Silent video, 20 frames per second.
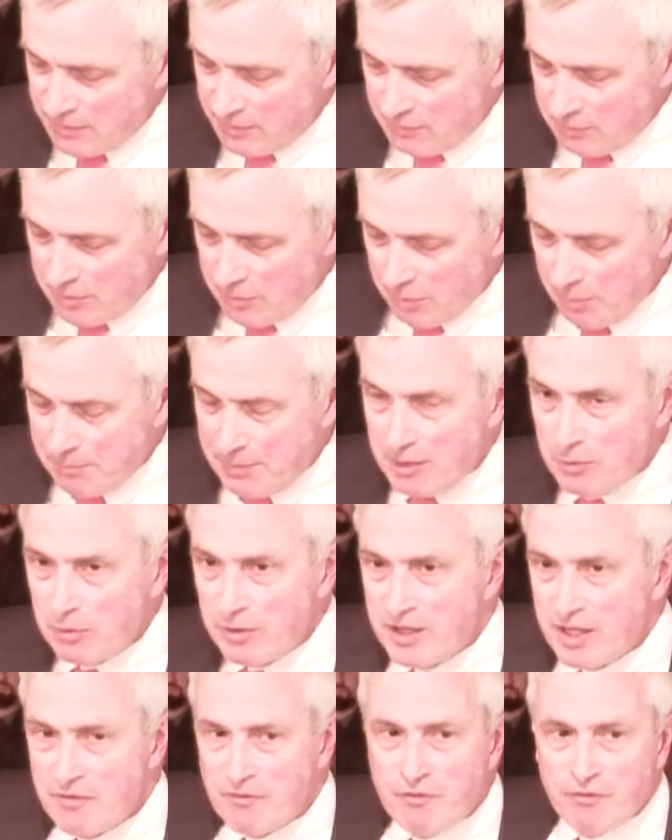we will be
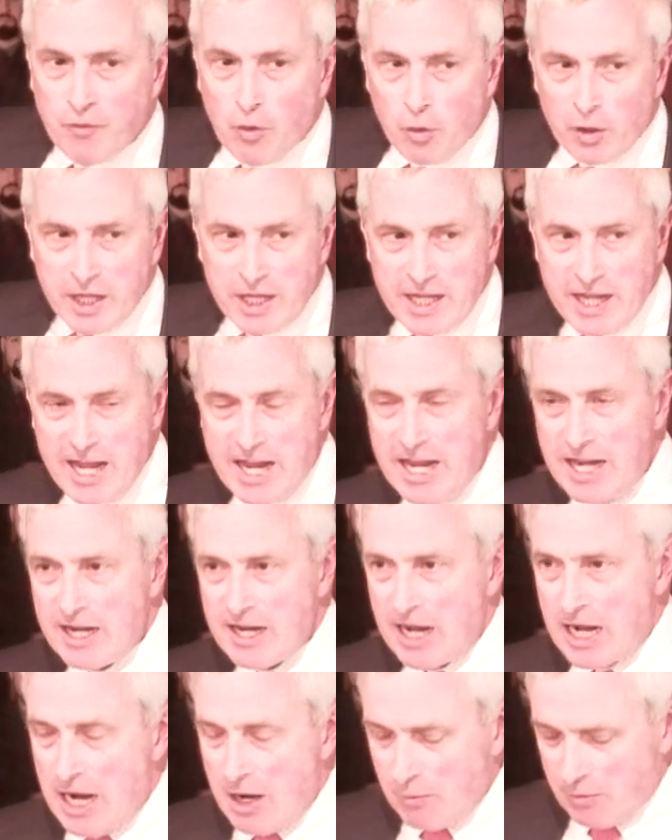within 48
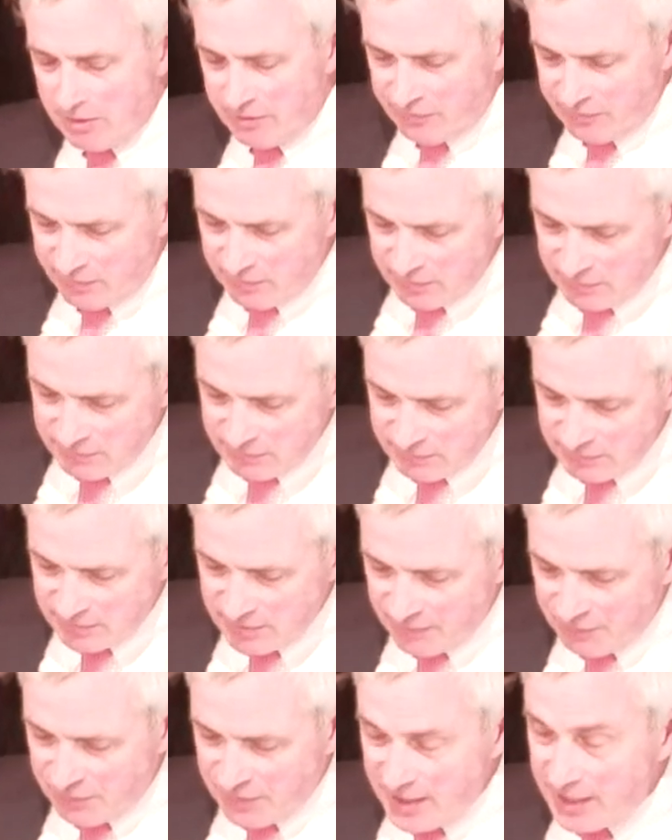hours
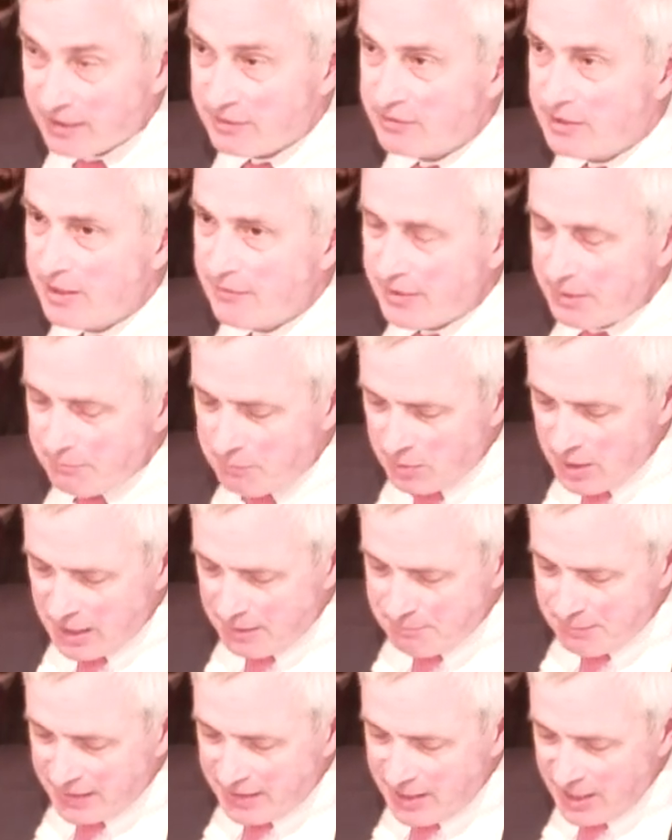of Thanksgiving
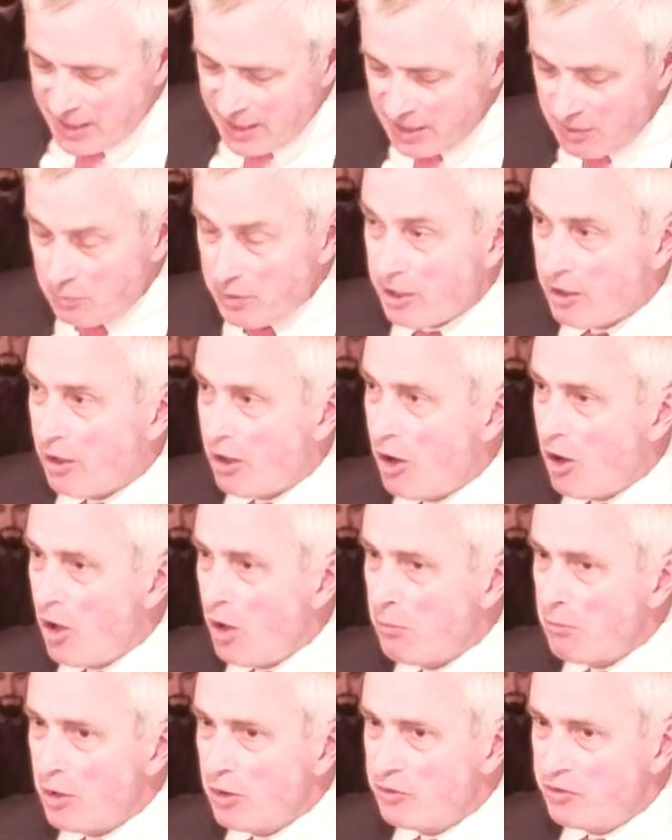break beginning. We are
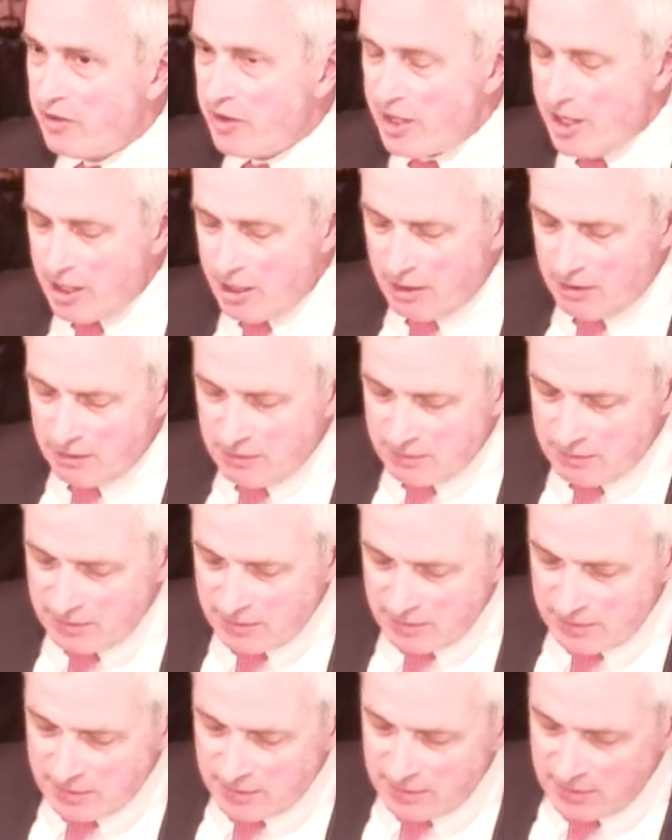almost there.
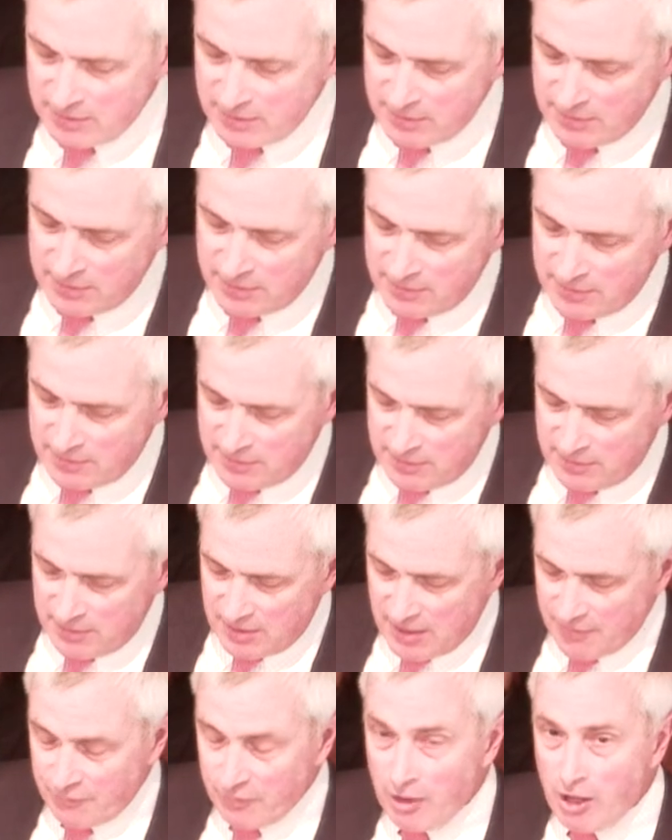
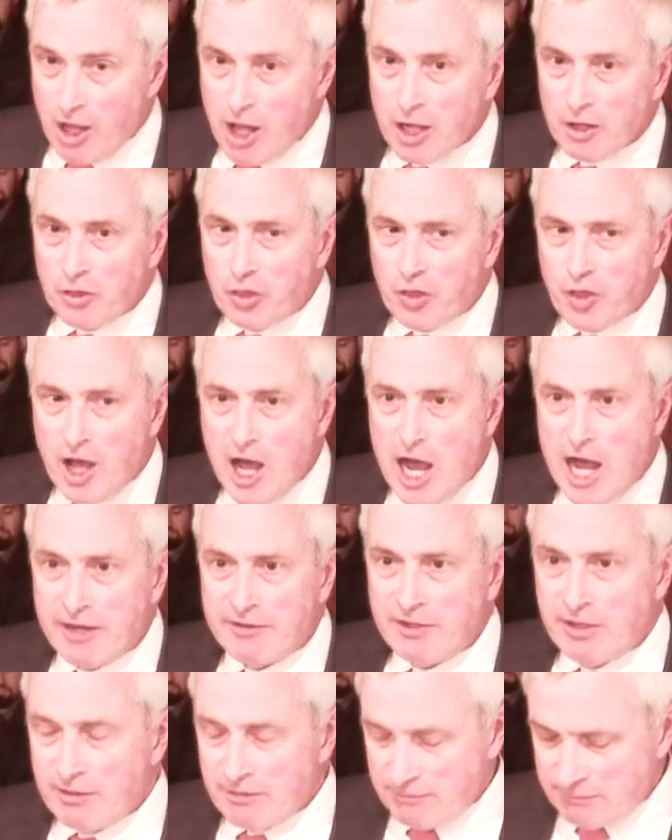I've long
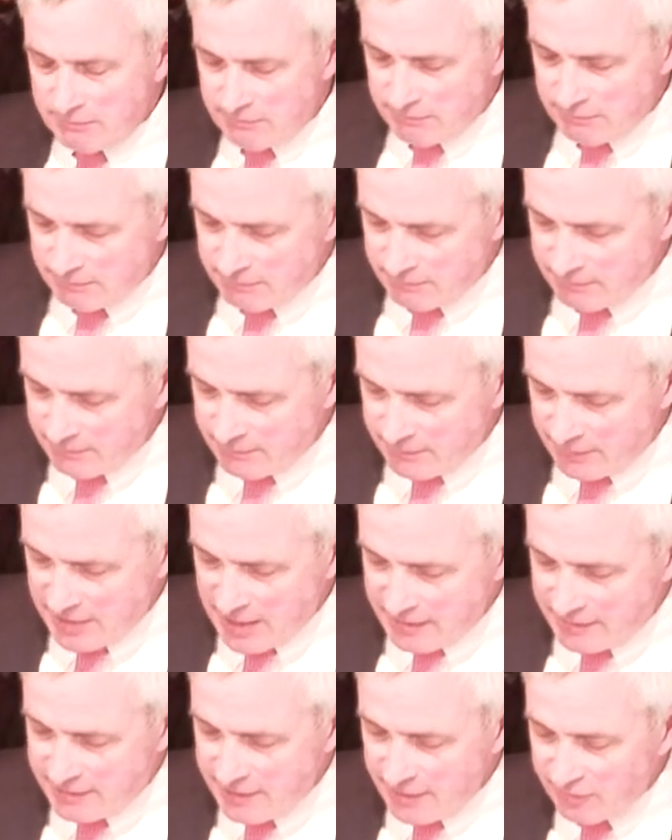thought
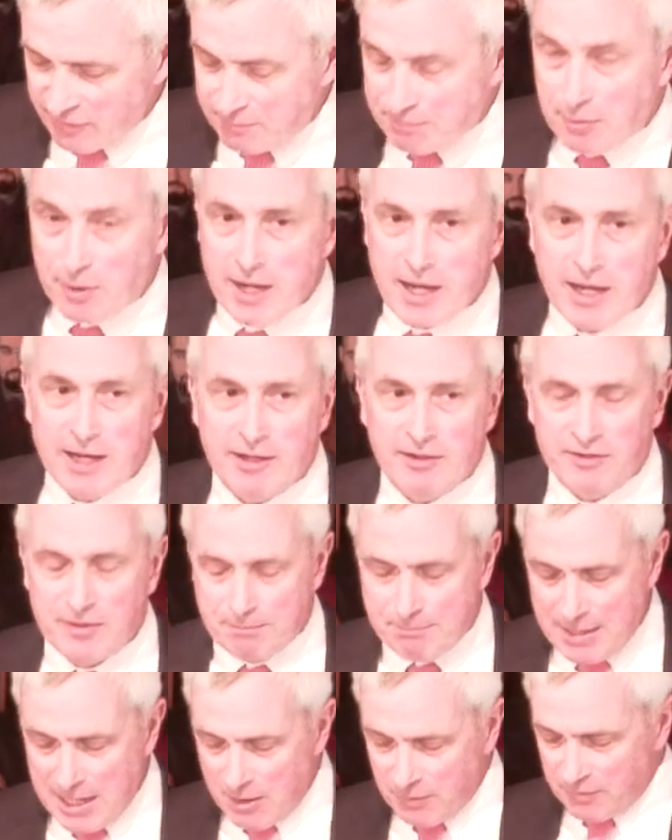that this break is
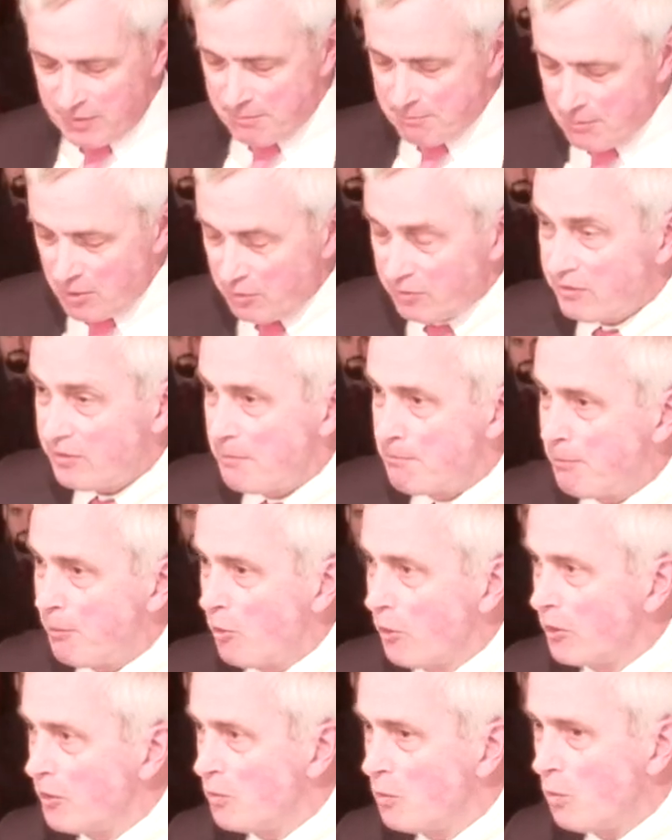about the most
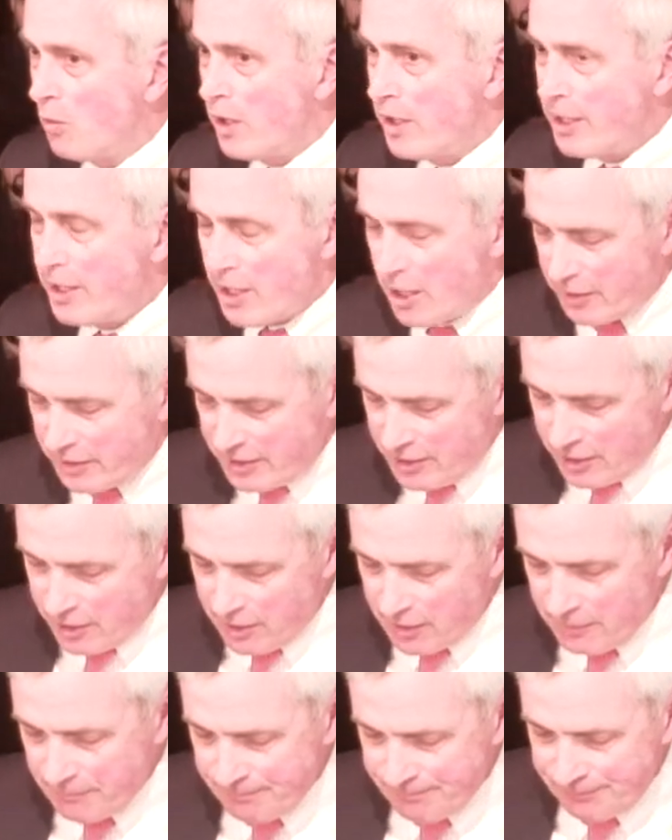important one in our year.